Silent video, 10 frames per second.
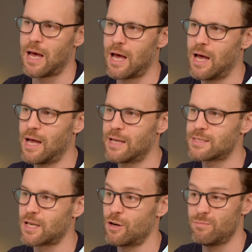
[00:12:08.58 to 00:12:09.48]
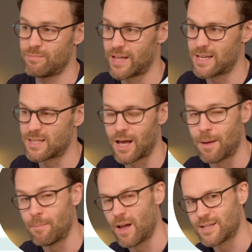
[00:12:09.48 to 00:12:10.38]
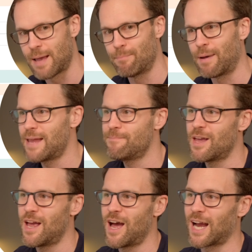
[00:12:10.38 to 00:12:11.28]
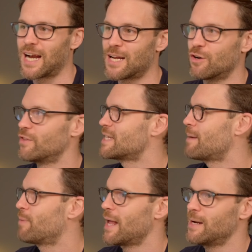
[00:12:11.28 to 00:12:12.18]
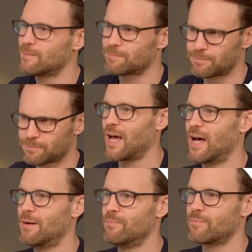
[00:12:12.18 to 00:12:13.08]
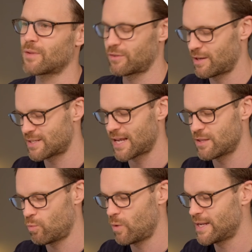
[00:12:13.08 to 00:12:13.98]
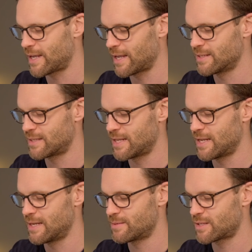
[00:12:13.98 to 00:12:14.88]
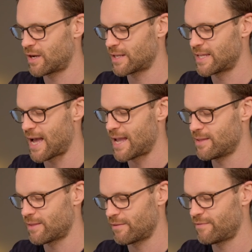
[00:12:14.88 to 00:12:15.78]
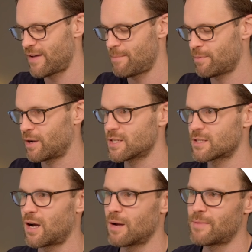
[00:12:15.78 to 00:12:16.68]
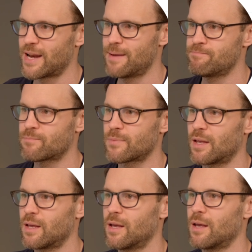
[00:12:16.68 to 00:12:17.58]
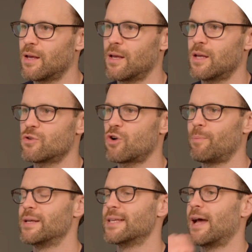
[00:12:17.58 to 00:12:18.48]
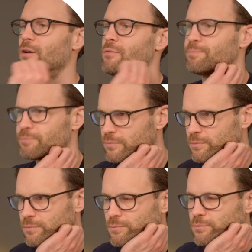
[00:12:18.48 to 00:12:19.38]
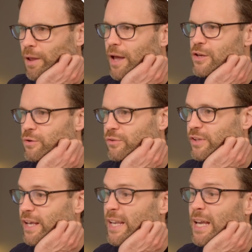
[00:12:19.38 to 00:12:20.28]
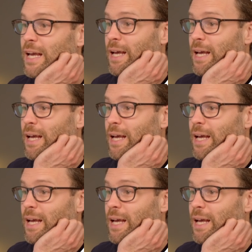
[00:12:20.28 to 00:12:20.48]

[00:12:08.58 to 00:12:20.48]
Uh, so there's um, a template. I click on the template. Um, so let's say the week is the starting the 8th of Feb. I just type that in, drop it down, and you'll see